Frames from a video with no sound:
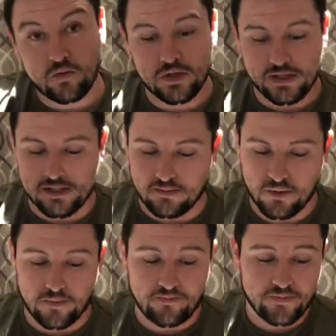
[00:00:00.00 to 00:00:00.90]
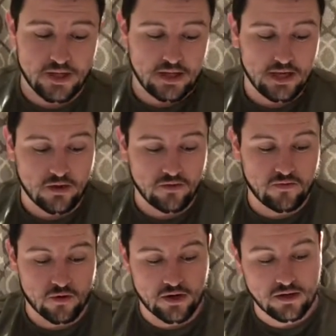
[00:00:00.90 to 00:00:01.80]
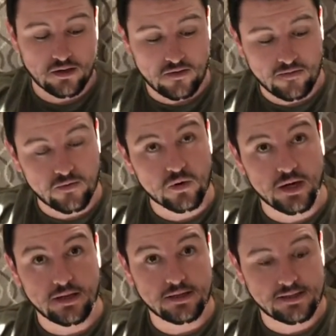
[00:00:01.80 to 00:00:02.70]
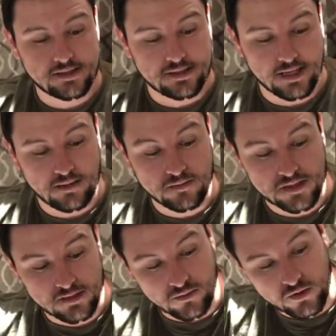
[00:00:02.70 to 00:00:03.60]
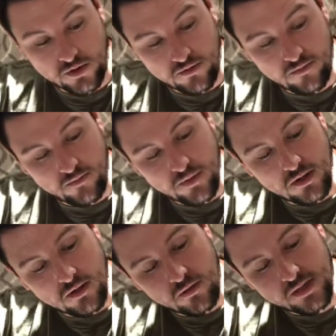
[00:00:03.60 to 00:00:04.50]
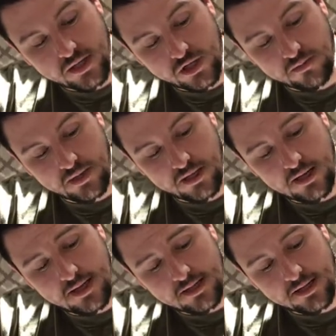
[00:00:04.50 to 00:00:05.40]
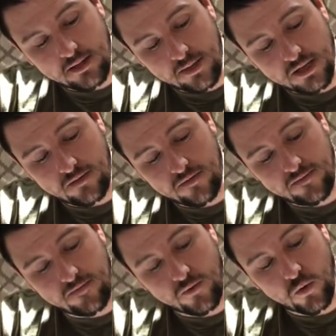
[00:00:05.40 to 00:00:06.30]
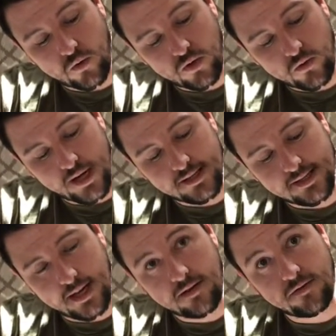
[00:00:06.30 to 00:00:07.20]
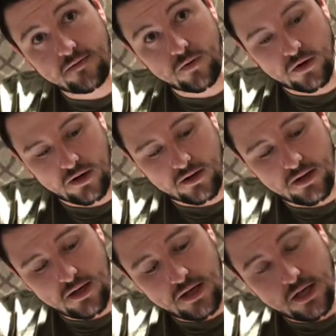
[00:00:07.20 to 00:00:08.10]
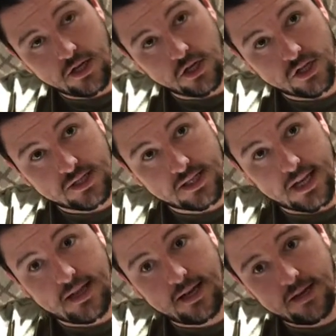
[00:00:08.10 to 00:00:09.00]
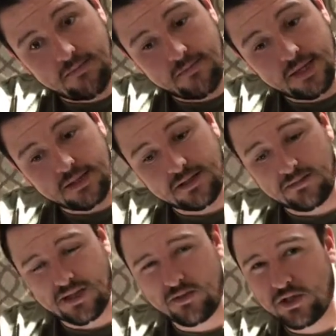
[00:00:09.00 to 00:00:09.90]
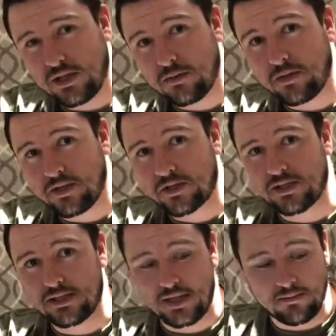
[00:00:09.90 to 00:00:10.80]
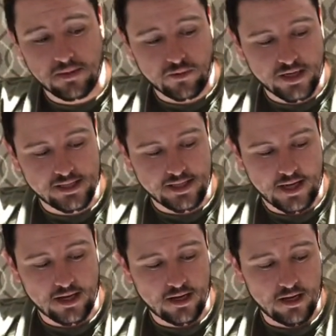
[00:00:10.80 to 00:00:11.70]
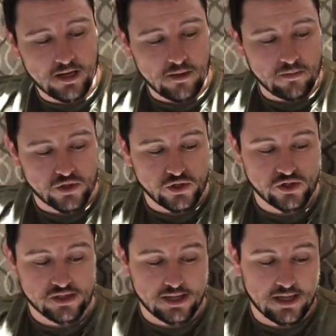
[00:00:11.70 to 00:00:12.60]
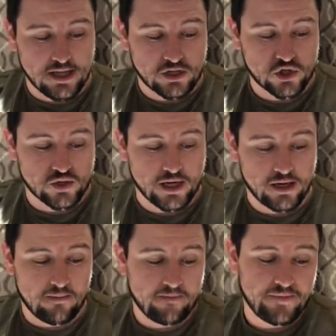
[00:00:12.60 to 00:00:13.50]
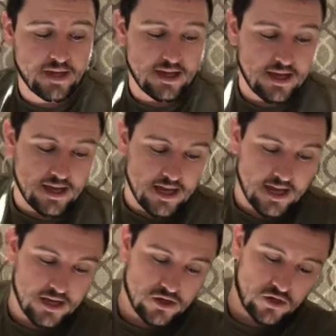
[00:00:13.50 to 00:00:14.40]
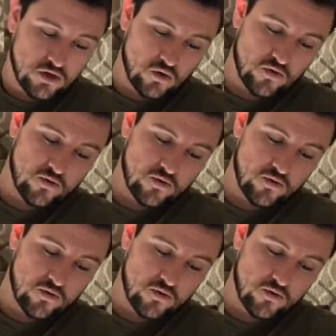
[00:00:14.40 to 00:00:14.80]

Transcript: Really simple. Now the forend. Forend, similar retention pin. It's going to be at the forward right side of the forend. You just slide that up. Sometimes you need a punch because it can be pretty tight, but you just slide that straight up and your